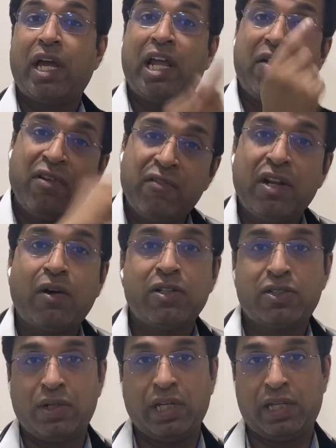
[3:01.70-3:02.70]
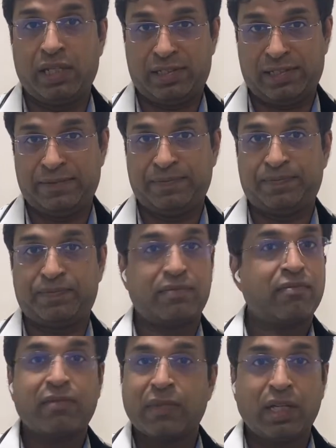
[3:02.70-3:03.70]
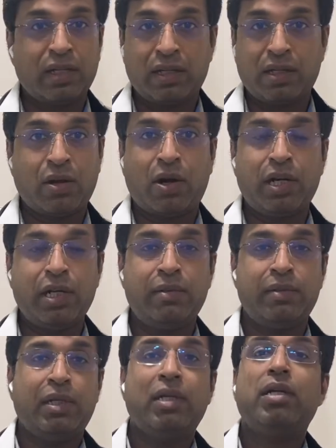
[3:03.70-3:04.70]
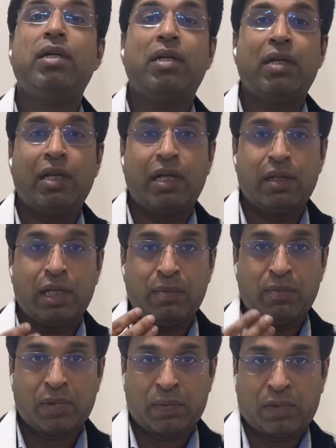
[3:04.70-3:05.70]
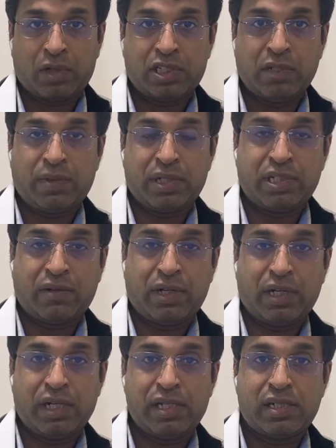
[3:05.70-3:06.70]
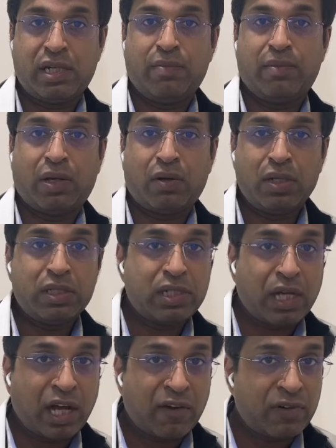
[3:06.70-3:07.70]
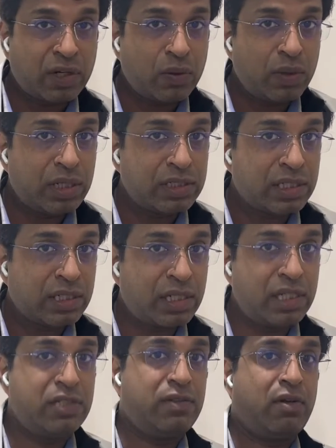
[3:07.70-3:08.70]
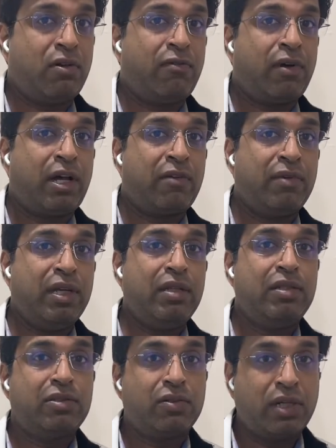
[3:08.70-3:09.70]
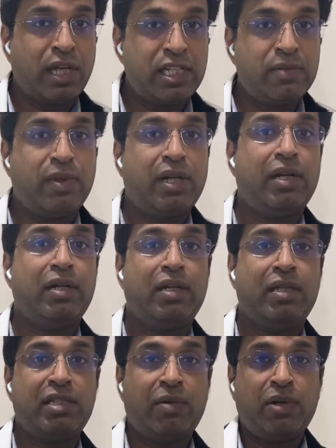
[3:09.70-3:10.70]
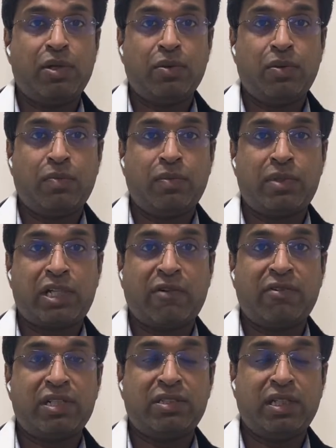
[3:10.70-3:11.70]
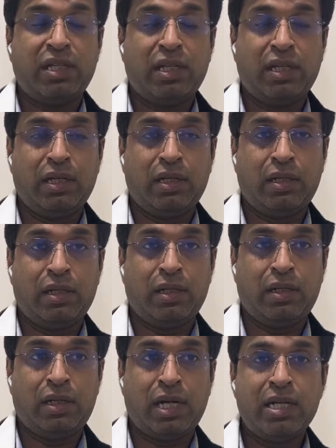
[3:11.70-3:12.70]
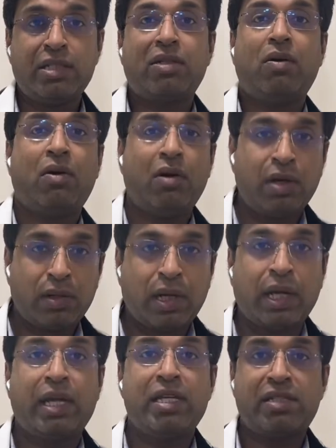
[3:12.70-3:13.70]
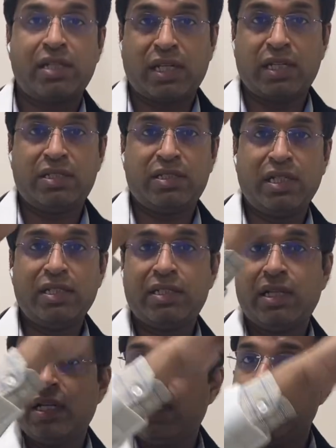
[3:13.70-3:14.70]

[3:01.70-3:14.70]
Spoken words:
LV will also decrease. Got it? In positive pressure ventilation, because the afterload is increased of RV, so less blood is able to traverse the lungs or against the resistance